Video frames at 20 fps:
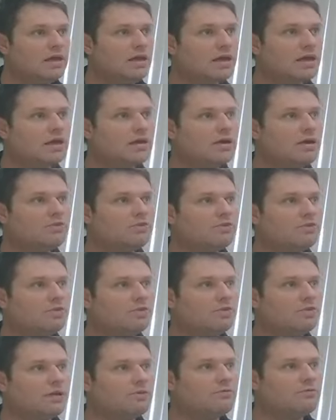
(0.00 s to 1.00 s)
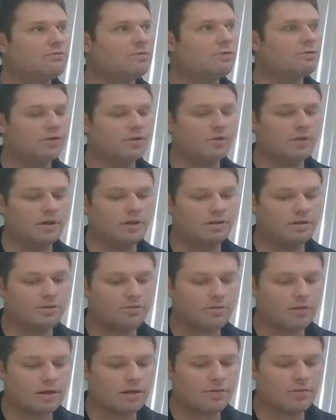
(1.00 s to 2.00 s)
It also laid forth a lot of the
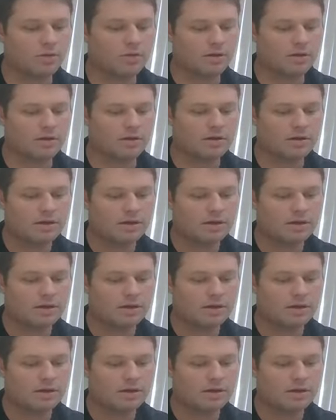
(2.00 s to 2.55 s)
groundwork